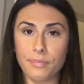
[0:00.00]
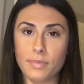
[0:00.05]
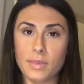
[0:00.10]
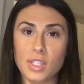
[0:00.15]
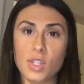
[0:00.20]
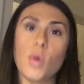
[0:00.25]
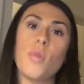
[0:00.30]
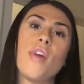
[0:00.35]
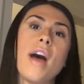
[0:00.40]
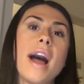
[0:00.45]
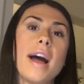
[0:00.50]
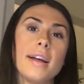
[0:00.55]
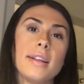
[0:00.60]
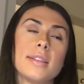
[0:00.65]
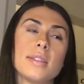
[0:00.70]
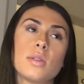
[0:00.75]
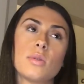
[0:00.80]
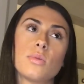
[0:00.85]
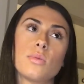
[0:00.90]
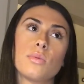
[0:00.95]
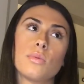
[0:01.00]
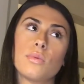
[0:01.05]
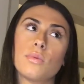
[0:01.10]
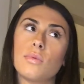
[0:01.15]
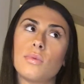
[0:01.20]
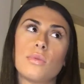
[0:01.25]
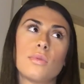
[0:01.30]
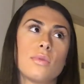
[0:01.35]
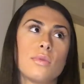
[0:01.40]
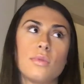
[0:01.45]
So that's
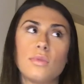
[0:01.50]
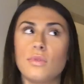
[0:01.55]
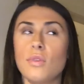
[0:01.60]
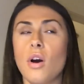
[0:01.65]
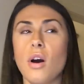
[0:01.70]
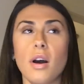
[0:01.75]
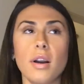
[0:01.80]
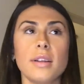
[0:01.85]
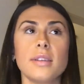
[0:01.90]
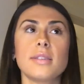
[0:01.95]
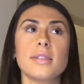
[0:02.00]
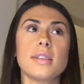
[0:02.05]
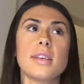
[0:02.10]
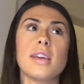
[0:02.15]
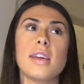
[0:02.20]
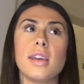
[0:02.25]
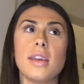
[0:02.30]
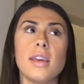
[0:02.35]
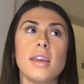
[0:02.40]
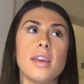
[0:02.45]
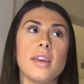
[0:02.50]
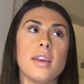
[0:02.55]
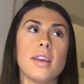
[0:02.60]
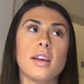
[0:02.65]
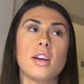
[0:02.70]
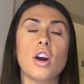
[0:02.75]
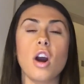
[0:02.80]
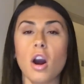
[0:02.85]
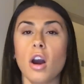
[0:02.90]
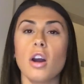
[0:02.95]
honestly
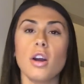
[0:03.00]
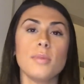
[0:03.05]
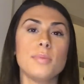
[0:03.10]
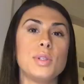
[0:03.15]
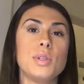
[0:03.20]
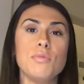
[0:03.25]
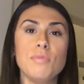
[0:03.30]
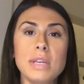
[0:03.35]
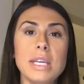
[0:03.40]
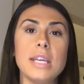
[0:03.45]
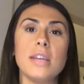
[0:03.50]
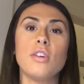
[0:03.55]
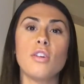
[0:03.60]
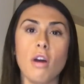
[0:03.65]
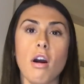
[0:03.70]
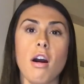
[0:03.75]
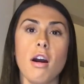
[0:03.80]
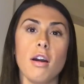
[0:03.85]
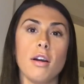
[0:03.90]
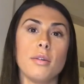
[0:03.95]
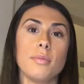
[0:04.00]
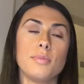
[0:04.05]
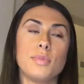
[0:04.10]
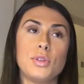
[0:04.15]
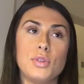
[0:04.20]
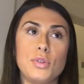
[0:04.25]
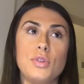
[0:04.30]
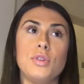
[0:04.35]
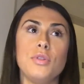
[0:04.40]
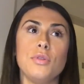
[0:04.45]
carbs. You need
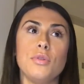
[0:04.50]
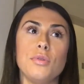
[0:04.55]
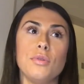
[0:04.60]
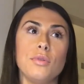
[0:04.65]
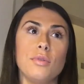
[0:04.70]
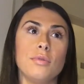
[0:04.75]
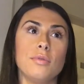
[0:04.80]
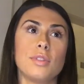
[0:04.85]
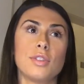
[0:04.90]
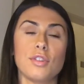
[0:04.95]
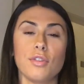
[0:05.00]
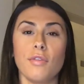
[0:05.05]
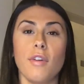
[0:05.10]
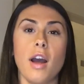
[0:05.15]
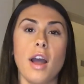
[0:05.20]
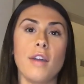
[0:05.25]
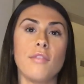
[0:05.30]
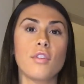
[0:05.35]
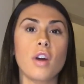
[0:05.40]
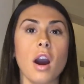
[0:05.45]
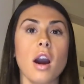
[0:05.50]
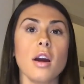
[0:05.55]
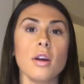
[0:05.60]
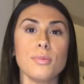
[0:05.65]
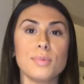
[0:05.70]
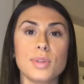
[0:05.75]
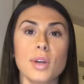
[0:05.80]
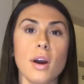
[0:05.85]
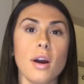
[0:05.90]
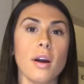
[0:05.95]
carbs to survive.
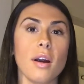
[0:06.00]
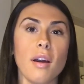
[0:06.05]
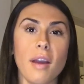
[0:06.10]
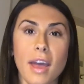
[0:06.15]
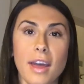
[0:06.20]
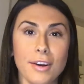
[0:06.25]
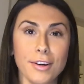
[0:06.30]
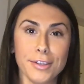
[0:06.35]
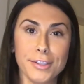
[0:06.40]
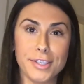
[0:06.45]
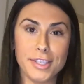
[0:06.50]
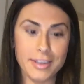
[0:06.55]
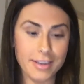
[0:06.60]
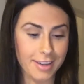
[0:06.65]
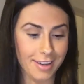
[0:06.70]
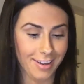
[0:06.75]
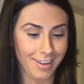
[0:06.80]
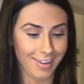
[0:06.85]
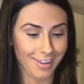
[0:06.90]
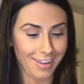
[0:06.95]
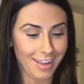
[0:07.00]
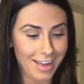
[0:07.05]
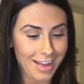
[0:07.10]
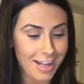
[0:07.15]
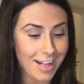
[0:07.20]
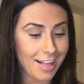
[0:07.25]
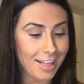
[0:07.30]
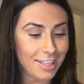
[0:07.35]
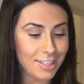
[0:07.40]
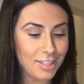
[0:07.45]
Carbs are energy.
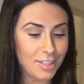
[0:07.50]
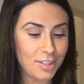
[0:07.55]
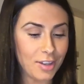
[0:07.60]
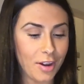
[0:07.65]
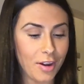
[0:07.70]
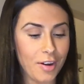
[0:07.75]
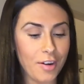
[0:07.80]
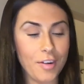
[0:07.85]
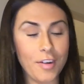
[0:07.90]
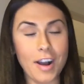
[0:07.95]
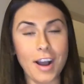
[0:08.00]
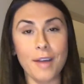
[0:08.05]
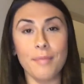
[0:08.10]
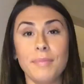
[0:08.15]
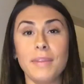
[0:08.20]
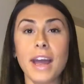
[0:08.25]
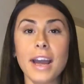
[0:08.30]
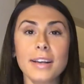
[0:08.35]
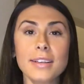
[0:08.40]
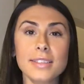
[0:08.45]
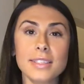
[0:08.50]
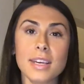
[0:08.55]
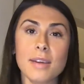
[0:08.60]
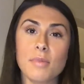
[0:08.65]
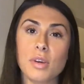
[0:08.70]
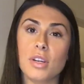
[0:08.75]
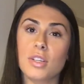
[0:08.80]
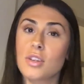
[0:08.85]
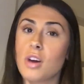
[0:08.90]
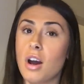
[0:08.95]
So next I'm
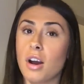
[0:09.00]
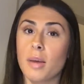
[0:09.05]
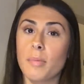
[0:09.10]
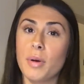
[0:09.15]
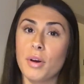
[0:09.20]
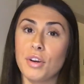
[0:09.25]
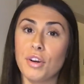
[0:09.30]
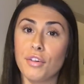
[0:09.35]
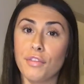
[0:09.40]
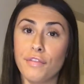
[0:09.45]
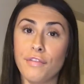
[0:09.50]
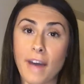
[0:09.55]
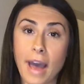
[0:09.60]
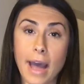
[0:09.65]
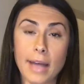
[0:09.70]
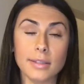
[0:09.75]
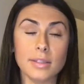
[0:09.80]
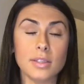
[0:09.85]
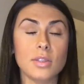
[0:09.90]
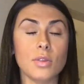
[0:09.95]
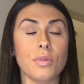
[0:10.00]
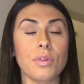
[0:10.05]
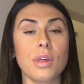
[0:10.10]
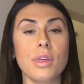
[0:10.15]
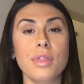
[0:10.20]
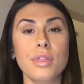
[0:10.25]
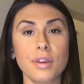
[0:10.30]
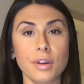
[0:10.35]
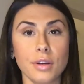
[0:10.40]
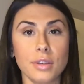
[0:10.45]
going to talk about your fats. So the
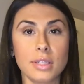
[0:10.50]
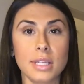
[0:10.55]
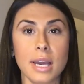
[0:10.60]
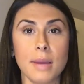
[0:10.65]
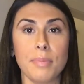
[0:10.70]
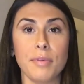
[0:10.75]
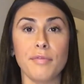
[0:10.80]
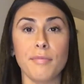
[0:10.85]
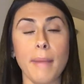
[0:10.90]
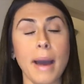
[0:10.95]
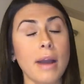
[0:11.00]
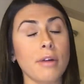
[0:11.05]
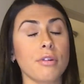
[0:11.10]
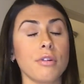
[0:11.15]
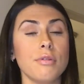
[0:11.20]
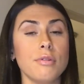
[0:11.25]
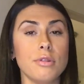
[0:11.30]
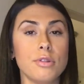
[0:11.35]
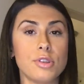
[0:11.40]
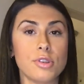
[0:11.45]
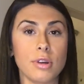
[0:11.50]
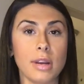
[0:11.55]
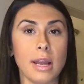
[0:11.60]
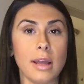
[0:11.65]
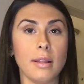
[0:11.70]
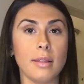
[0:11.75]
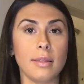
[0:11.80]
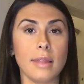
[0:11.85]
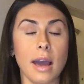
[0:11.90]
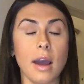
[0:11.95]
third type of
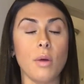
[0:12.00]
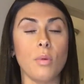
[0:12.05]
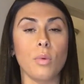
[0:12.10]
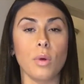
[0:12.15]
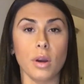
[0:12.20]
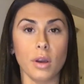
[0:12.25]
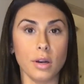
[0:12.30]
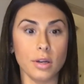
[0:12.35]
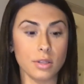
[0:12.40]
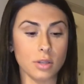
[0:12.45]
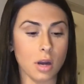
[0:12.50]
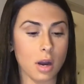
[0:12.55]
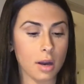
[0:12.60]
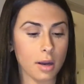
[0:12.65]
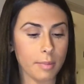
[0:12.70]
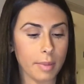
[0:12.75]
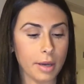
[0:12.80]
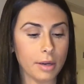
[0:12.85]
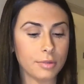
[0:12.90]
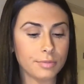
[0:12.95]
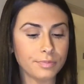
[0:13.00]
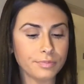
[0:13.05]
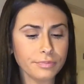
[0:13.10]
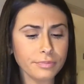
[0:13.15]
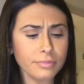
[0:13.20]
macronutrient that we're going to talk about.